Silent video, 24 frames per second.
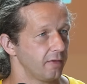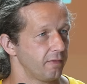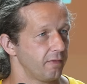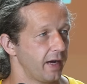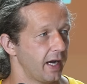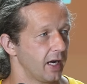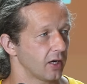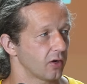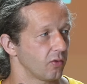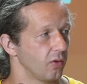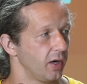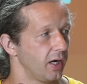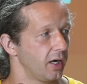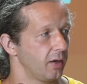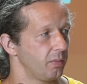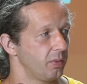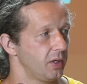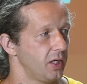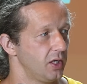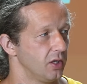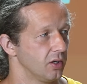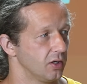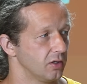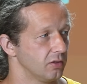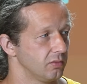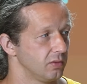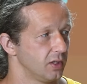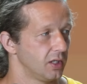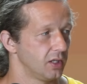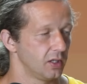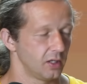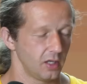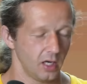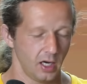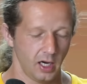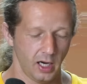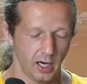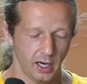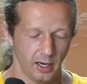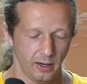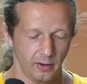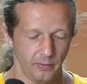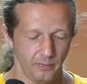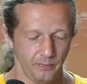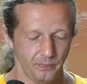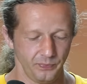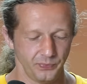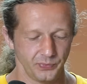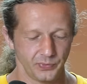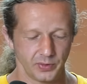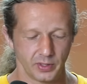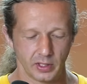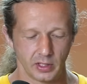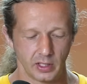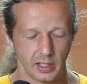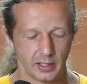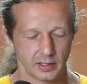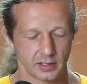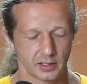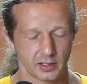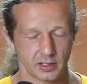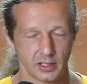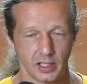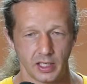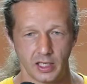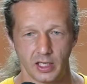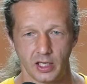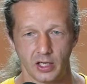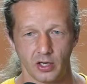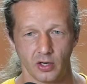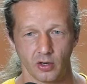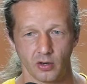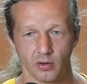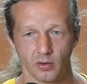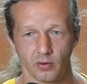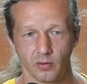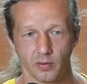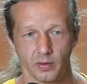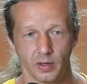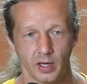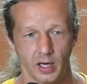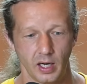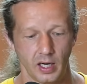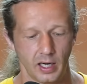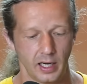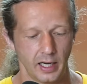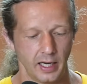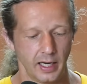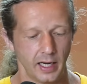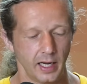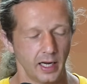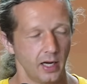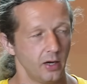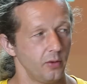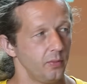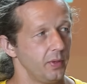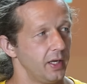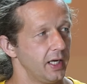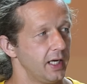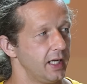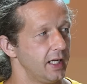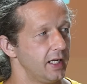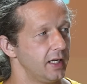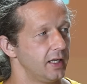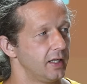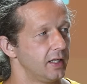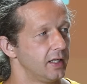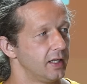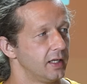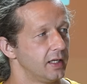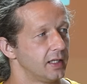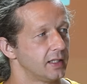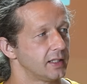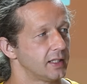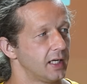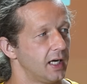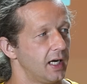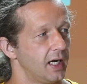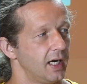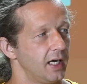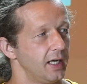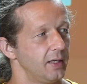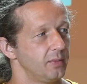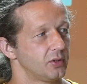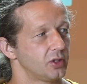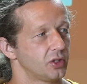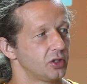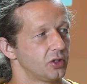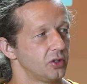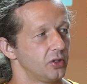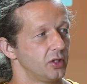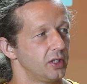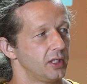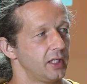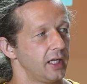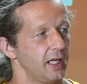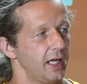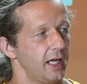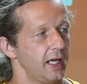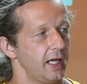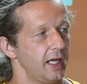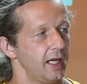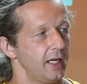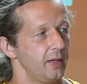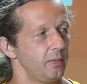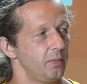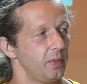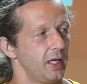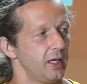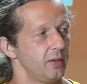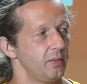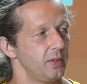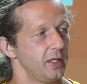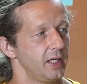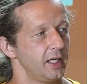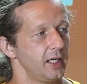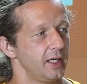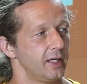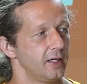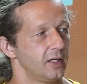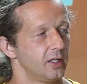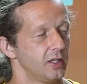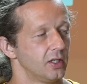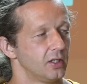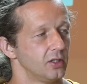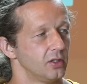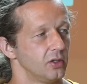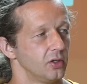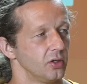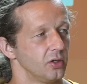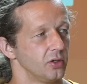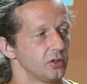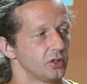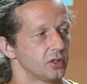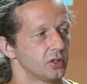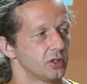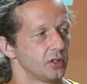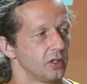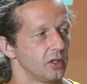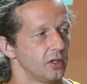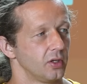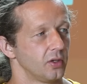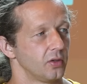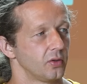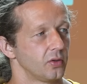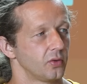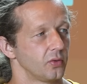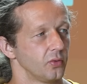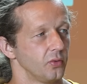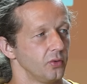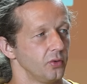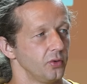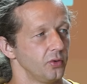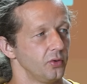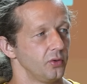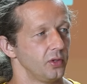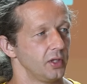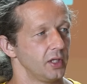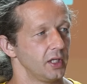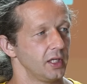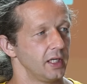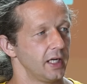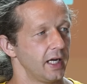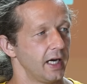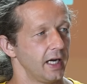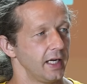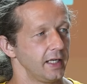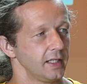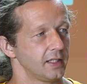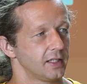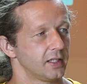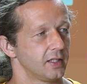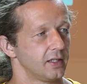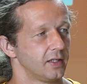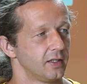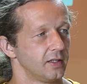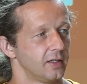FAQ right up here. Um, let's see here. Uh, how many times should a baby nurse through the night?